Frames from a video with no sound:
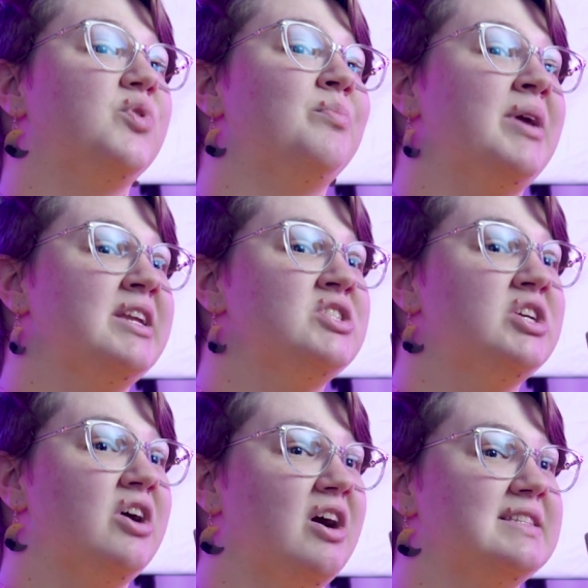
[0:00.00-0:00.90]
for
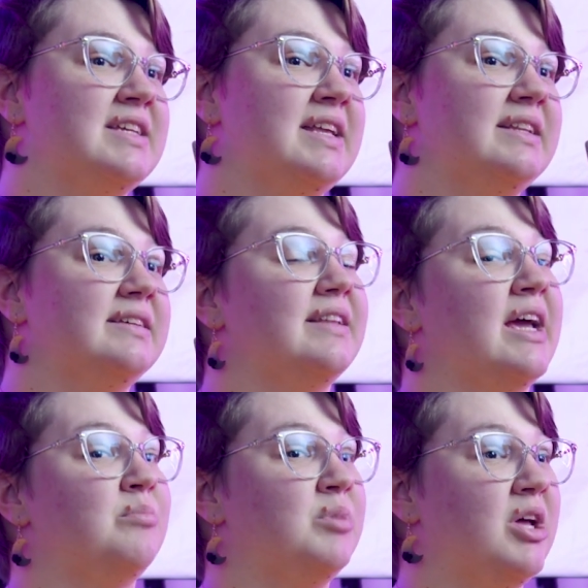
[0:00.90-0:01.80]
managing content
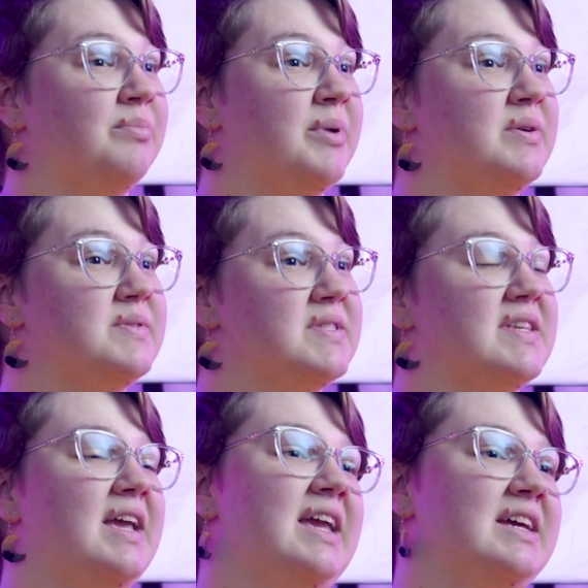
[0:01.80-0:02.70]
like blog
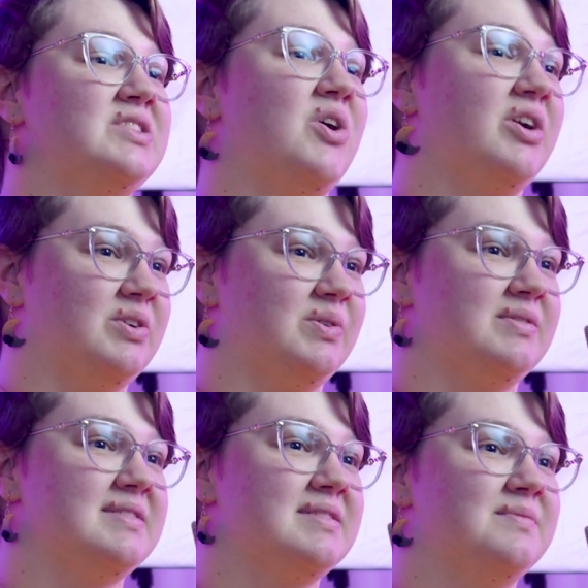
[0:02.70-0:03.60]
posts and
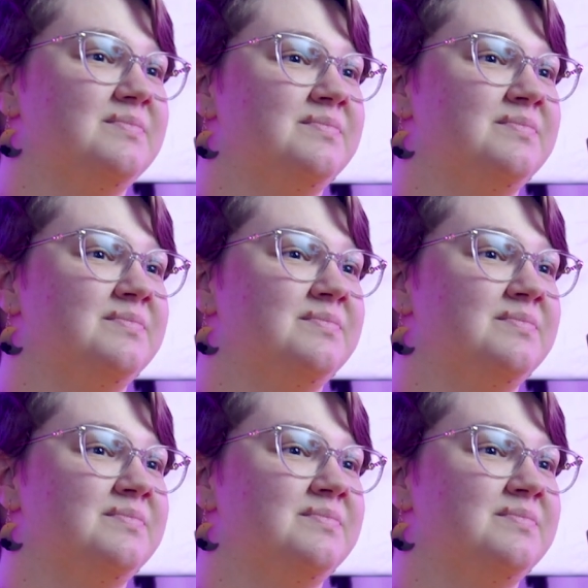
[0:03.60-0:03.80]
articles.